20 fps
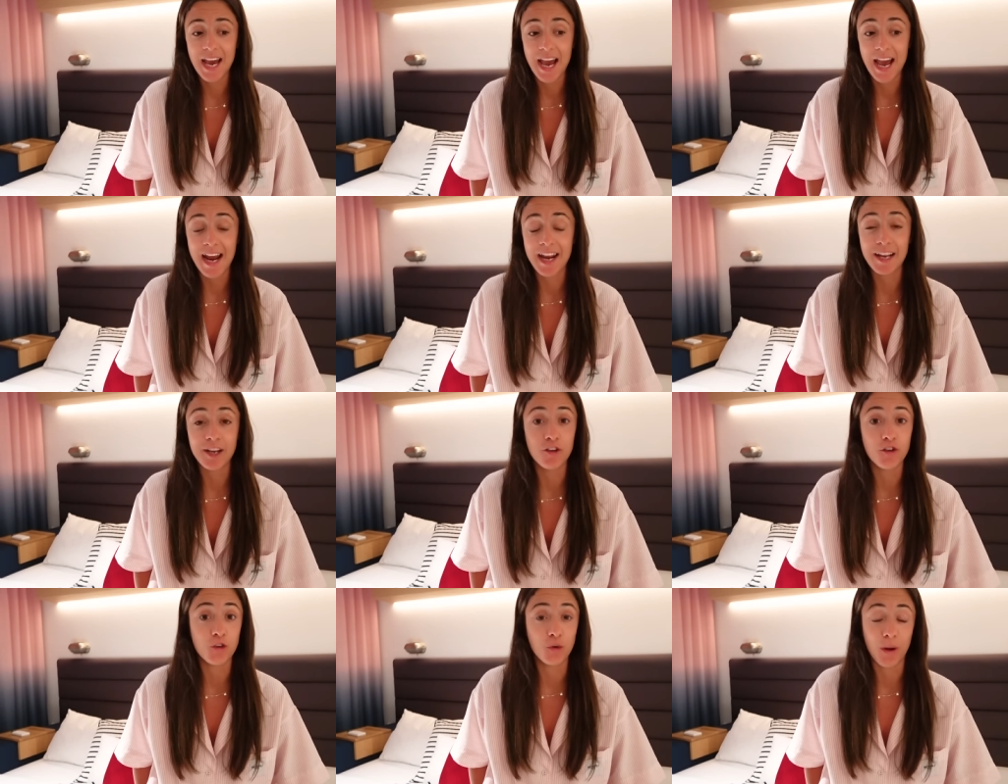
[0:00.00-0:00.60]
and
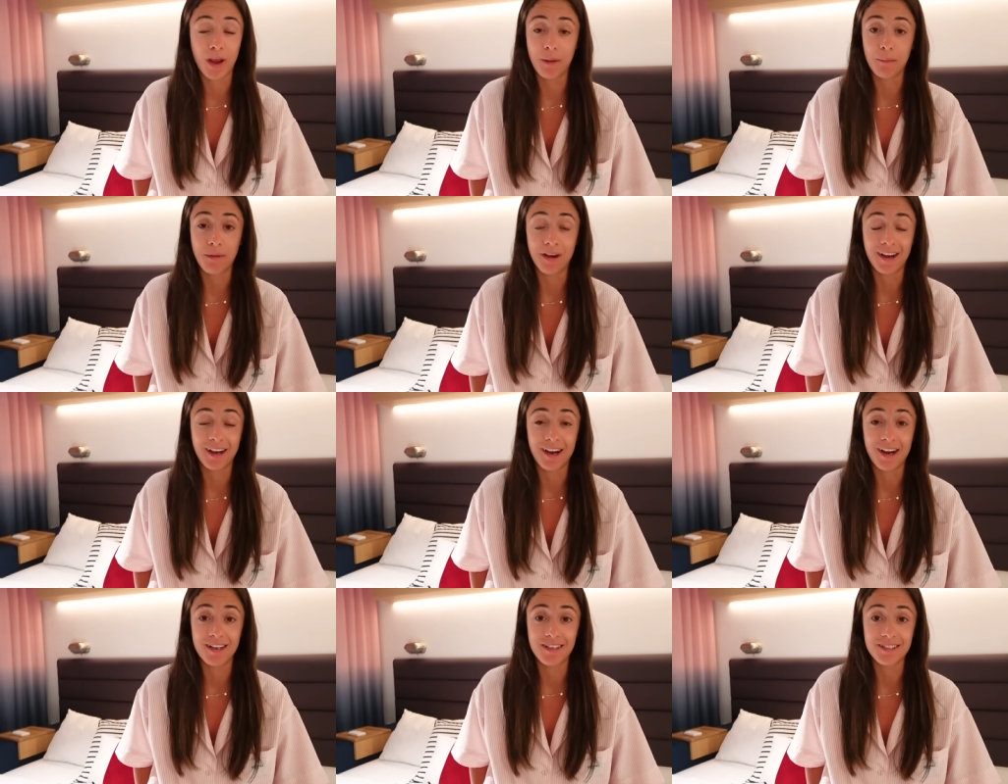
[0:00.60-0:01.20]
enjoying my
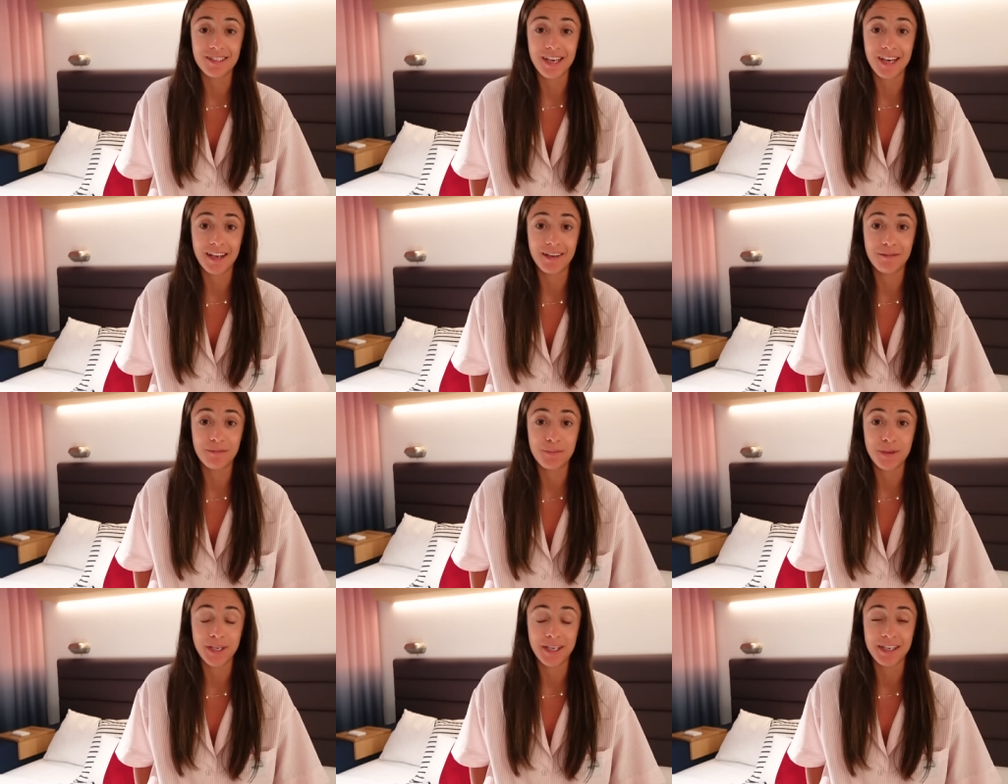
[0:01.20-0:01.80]
content
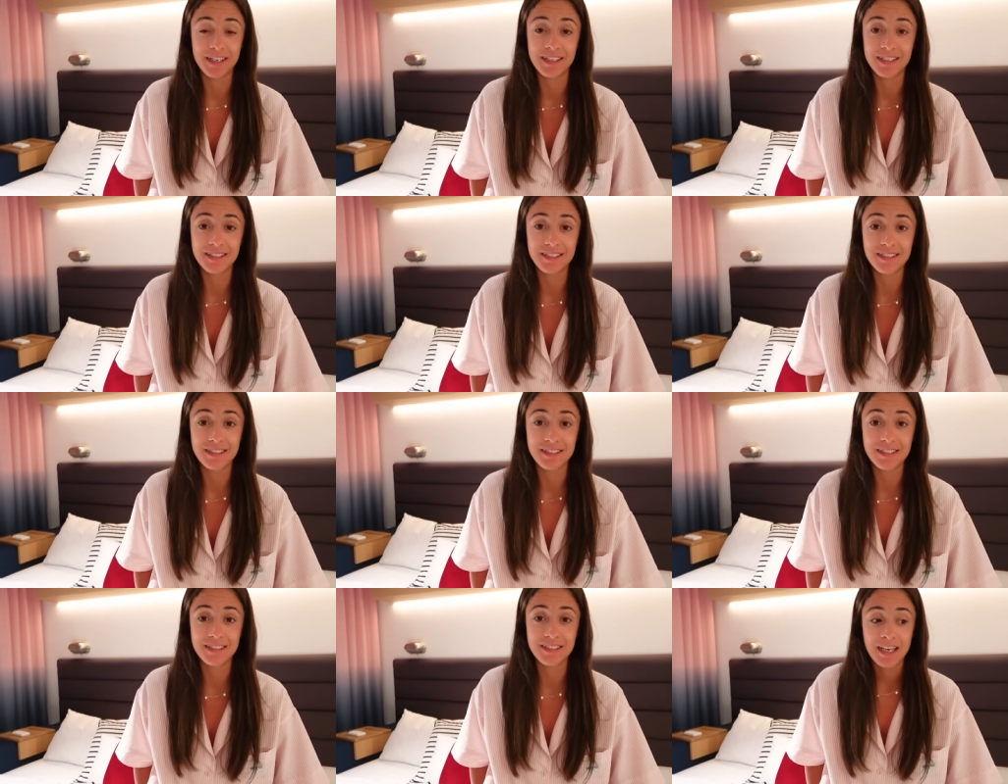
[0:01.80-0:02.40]

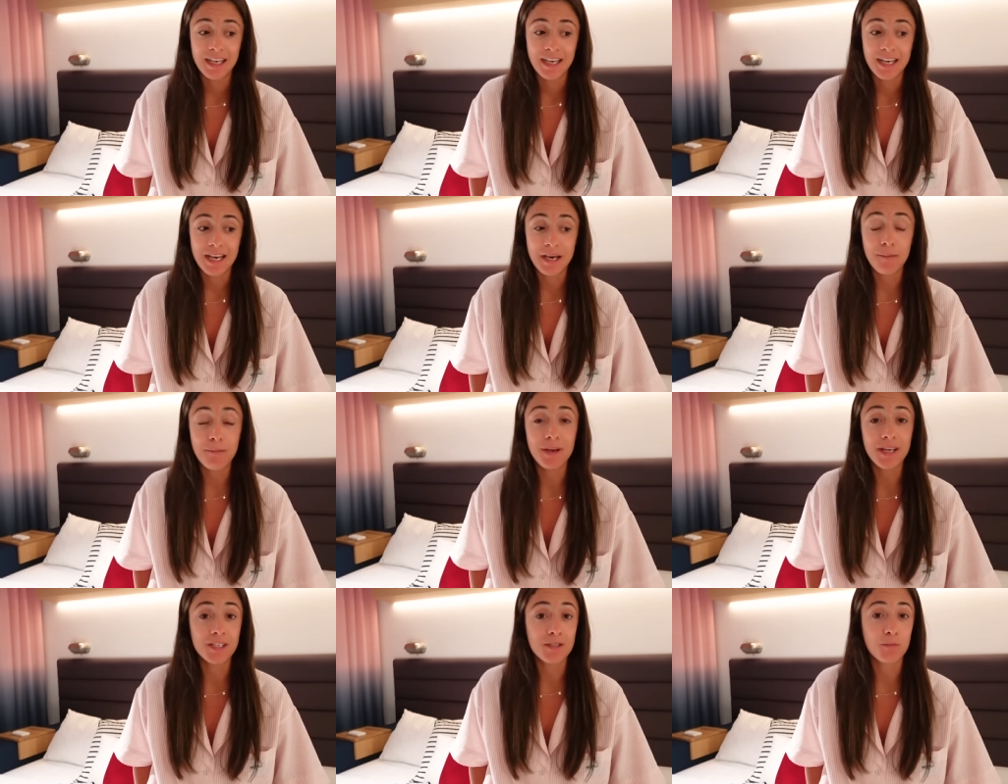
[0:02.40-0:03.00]
because
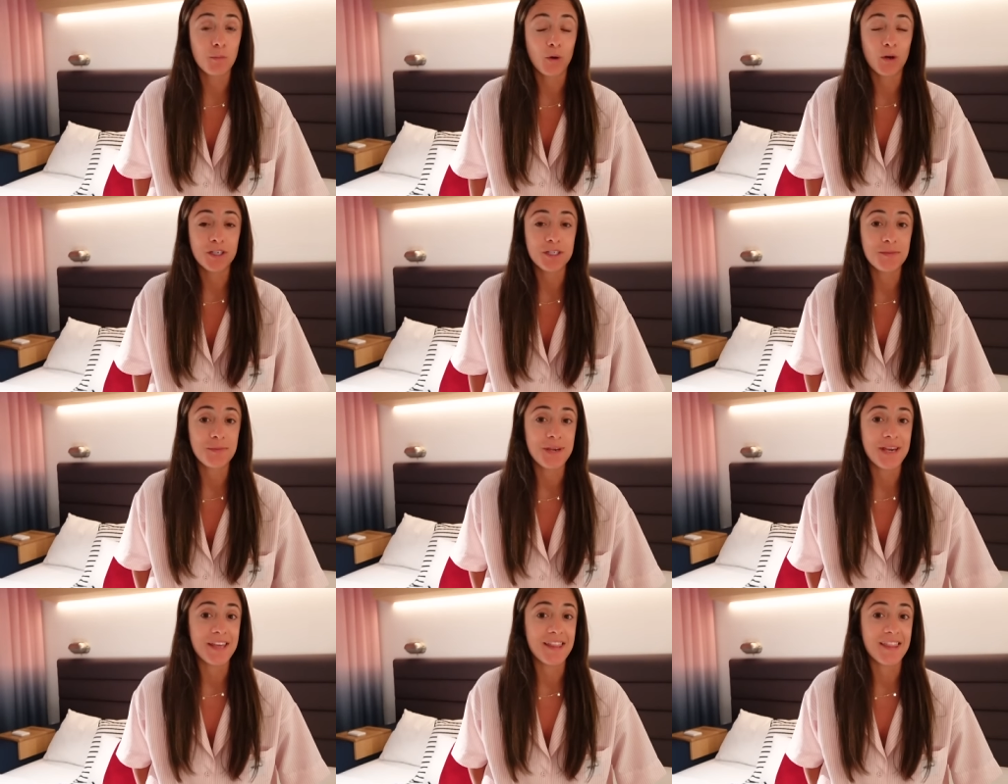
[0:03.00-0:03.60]
it means more
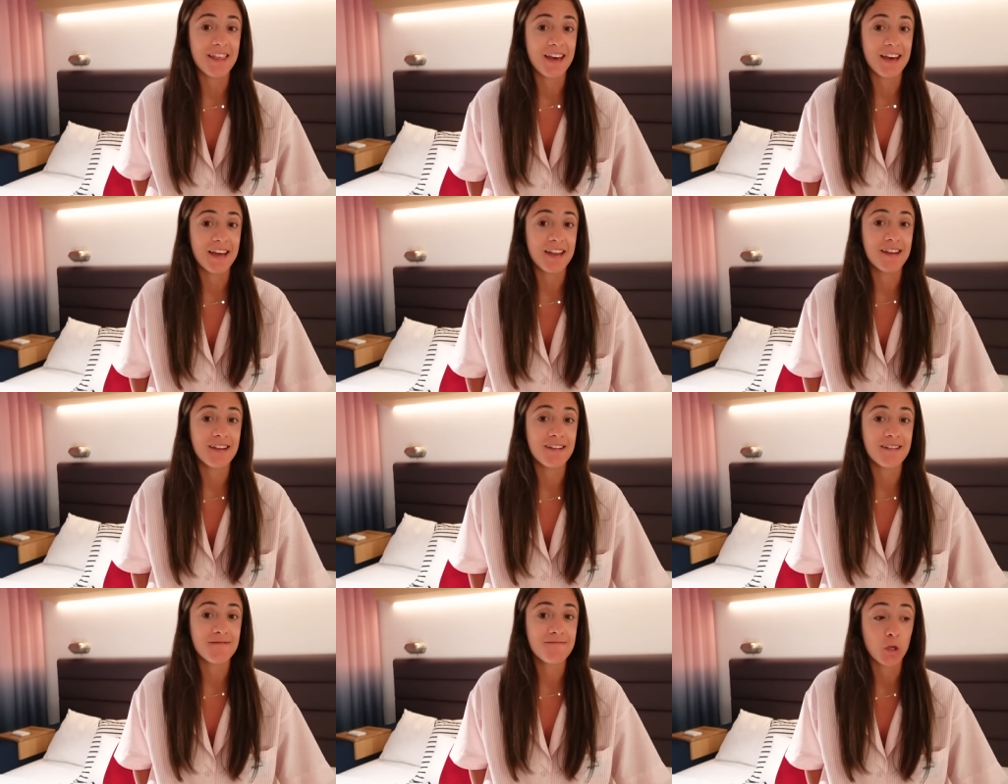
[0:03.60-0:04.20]
to me
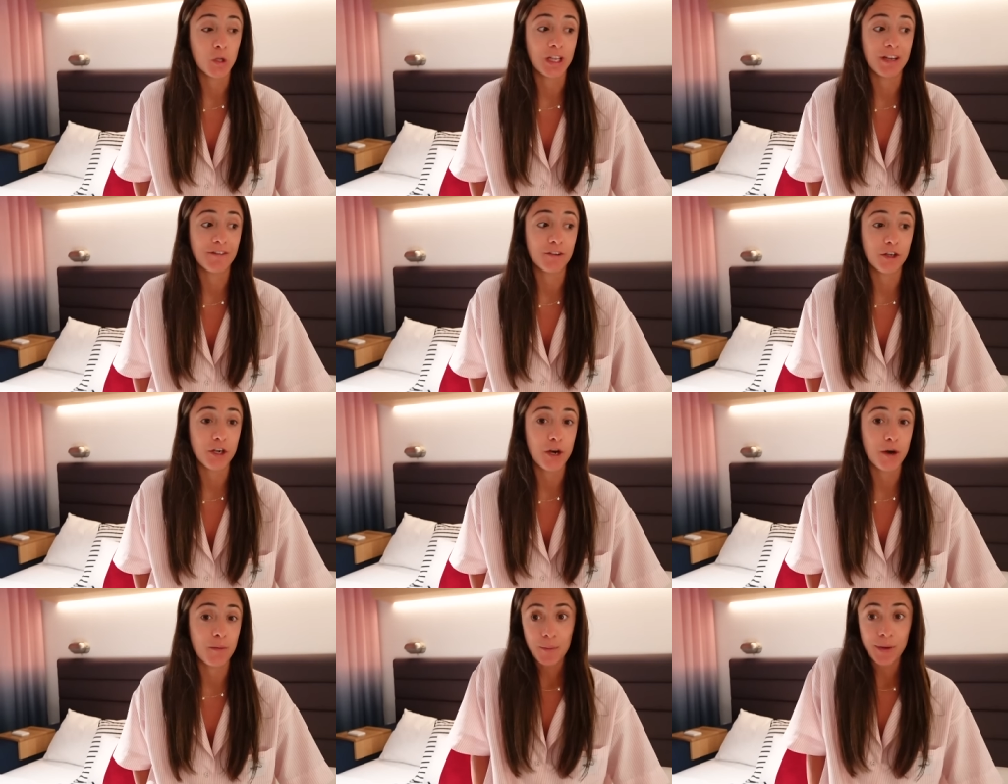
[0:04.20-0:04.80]
than you'll ever
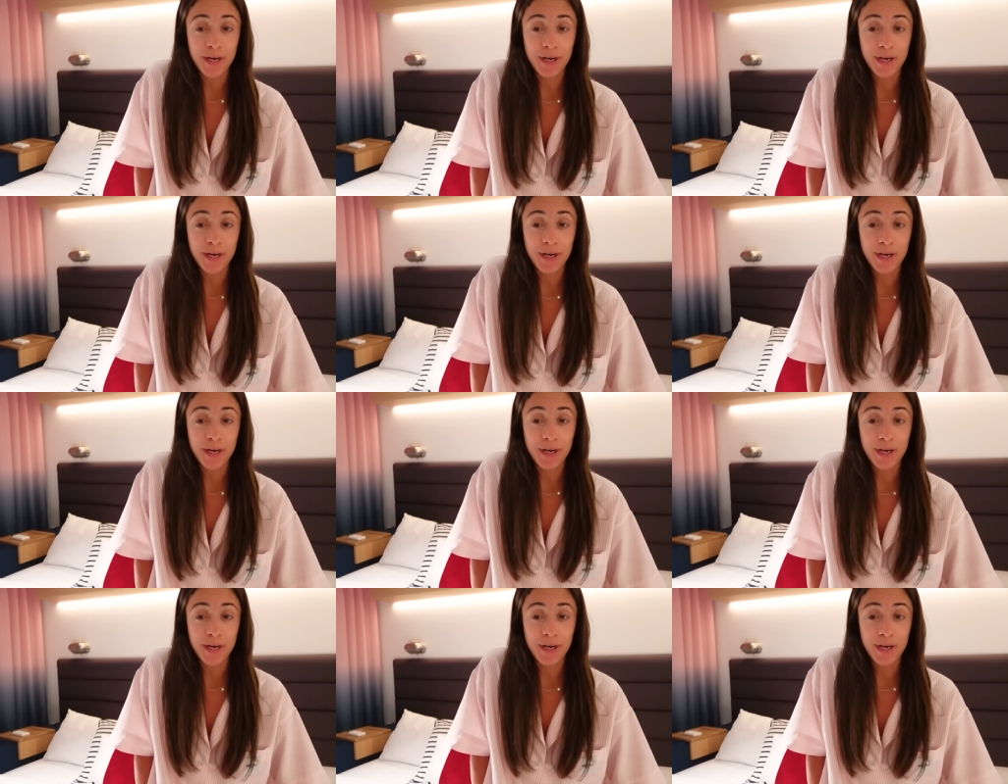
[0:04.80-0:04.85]
know.